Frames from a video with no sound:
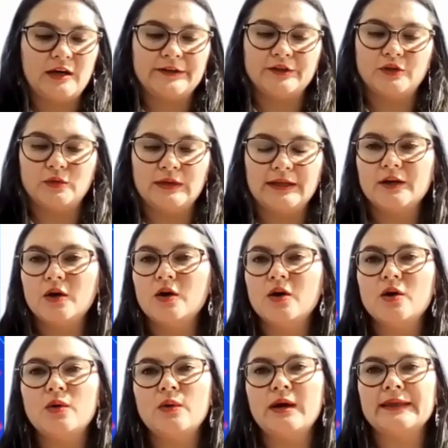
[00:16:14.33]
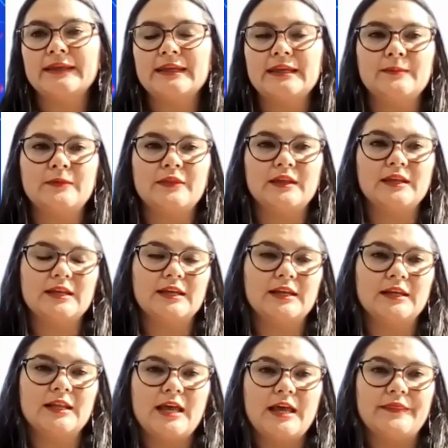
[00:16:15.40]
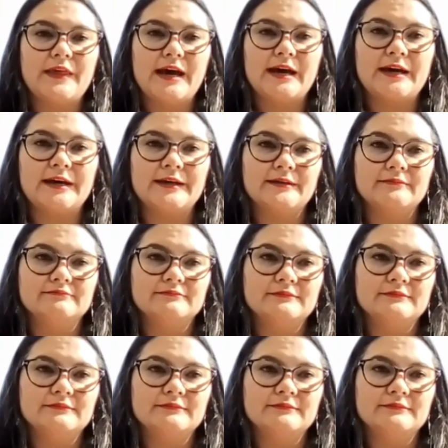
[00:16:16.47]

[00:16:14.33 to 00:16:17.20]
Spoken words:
I don't know, like, oh, I keep thinking that